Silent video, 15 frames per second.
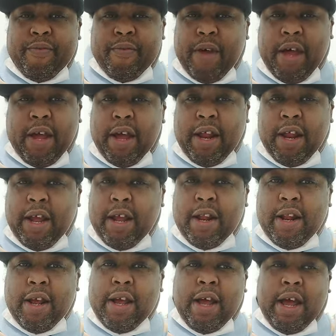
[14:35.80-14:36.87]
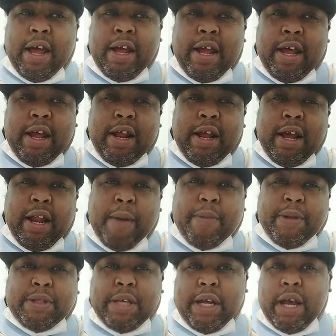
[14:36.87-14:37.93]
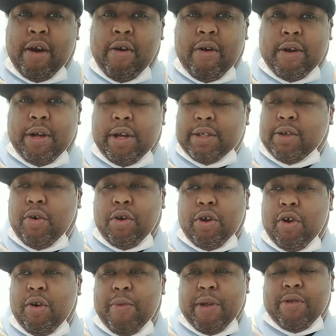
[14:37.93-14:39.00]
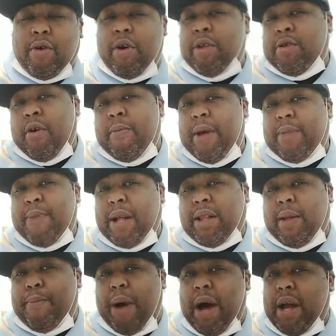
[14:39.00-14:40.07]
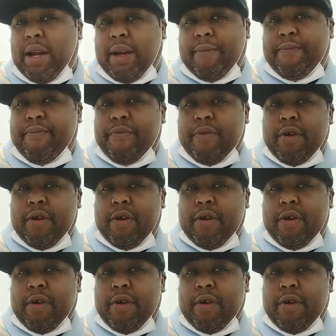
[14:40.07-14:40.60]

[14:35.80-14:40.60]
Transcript: And and, and, and I'm gonna tell you early. It's all gonna be. It's, it's gonna be about the body.